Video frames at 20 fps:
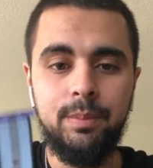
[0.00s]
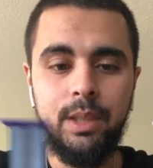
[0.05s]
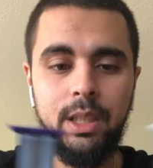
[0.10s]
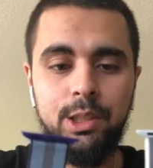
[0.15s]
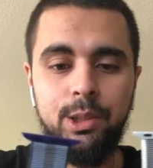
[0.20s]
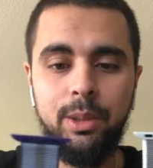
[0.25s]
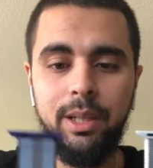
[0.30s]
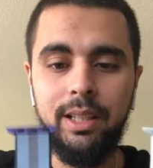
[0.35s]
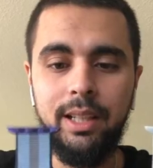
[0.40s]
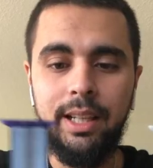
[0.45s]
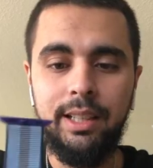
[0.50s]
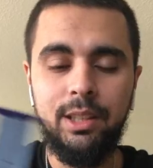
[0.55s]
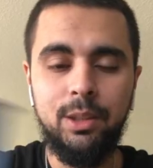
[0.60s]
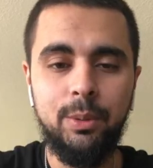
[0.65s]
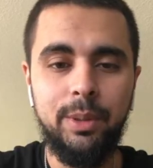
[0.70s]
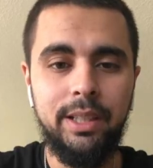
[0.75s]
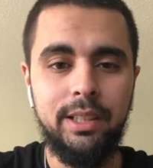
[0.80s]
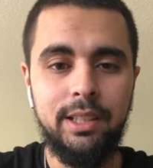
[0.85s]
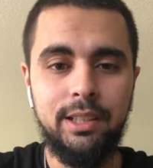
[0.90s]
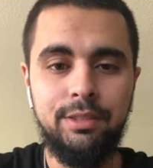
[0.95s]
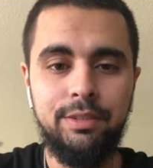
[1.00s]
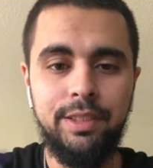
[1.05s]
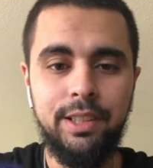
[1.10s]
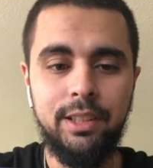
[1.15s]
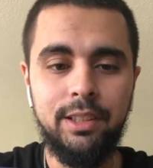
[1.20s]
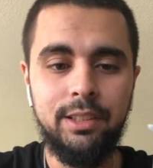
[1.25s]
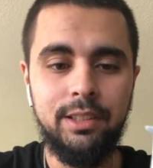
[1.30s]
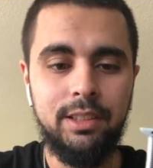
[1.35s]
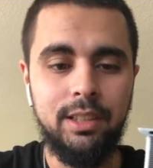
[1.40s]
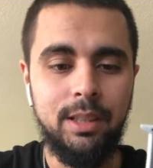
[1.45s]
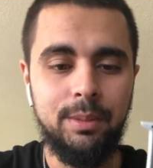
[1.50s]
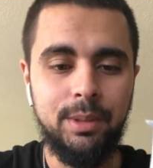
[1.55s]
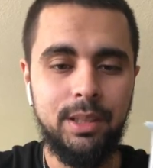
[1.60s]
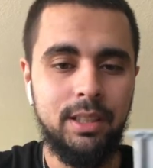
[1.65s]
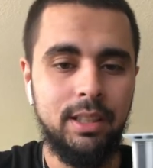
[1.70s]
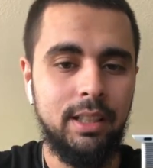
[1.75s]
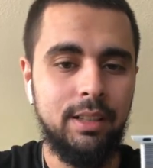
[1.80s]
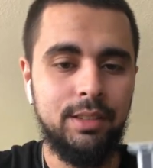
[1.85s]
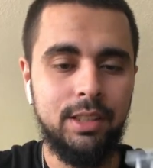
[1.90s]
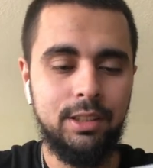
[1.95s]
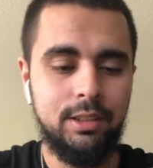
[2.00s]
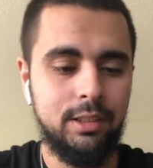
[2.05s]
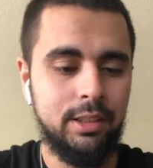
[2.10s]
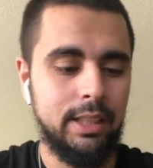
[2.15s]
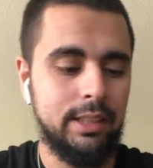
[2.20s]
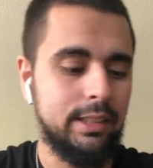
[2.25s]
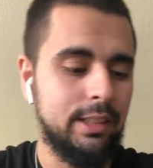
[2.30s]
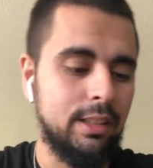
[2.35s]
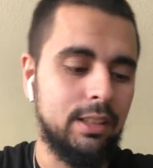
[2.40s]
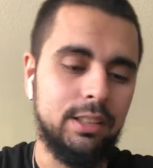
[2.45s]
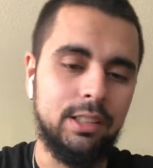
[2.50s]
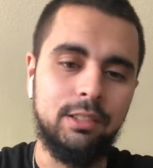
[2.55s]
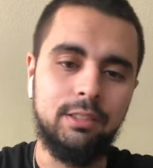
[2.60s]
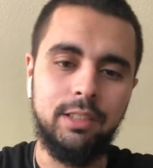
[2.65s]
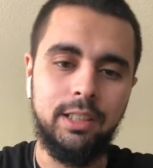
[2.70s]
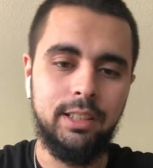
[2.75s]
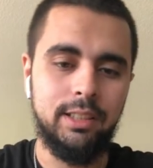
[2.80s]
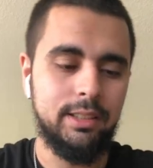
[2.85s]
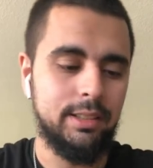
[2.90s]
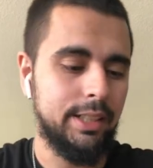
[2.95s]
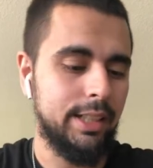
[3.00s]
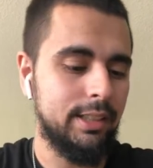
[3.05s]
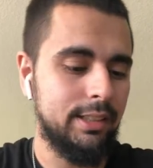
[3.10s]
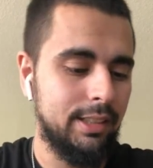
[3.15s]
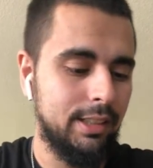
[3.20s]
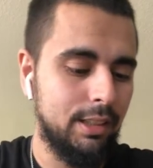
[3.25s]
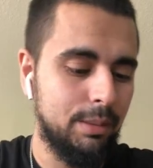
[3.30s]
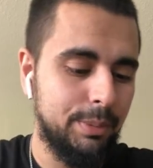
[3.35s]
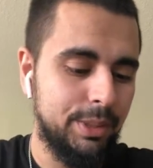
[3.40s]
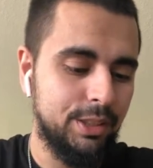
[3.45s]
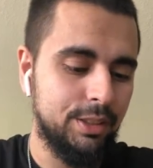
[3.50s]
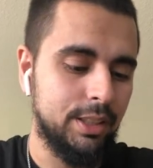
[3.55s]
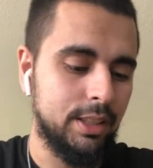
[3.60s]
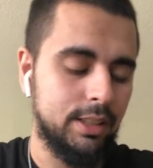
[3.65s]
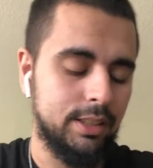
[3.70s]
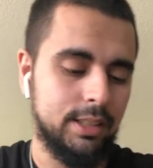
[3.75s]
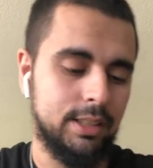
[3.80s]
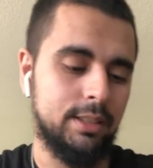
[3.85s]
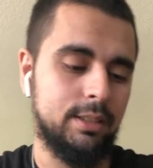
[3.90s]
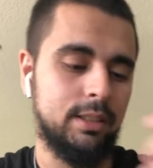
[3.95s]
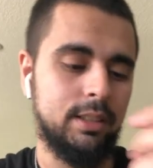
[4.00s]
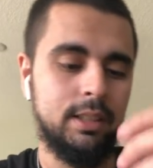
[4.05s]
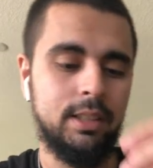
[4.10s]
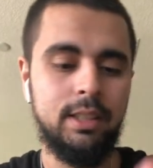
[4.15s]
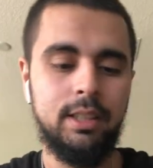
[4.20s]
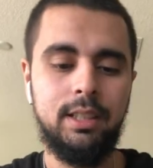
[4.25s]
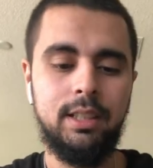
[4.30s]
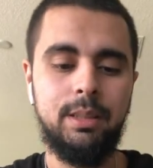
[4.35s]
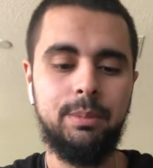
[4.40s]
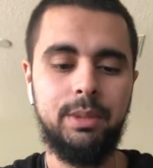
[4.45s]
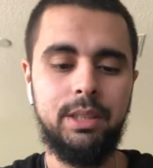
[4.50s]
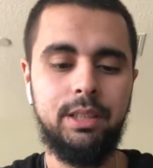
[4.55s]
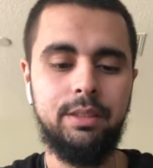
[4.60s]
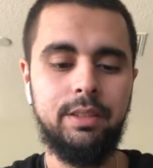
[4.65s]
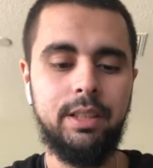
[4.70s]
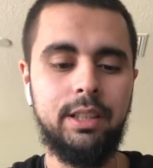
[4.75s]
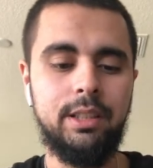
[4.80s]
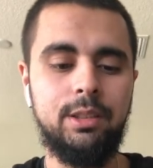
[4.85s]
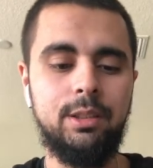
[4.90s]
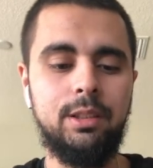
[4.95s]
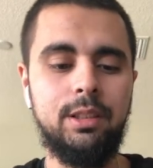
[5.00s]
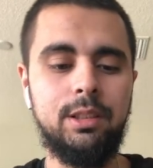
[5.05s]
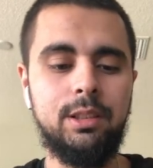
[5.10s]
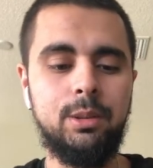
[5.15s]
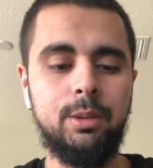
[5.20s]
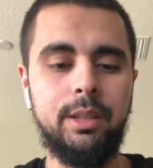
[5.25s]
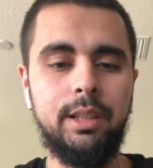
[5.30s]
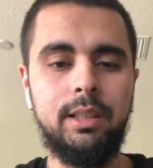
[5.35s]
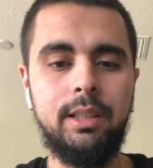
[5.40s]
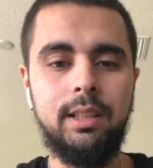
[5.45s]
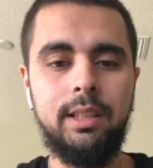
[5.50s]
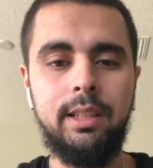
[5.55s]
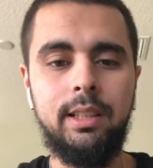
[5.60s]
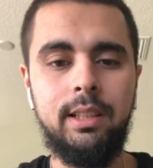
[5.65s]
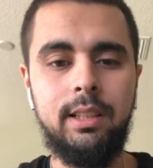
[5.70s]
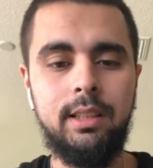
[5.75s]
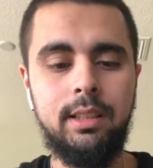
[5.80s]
So I like the way this feels. I'm gonna have to test it on the wrist. Actually, let me do that now. Let me see if I can do this quickly.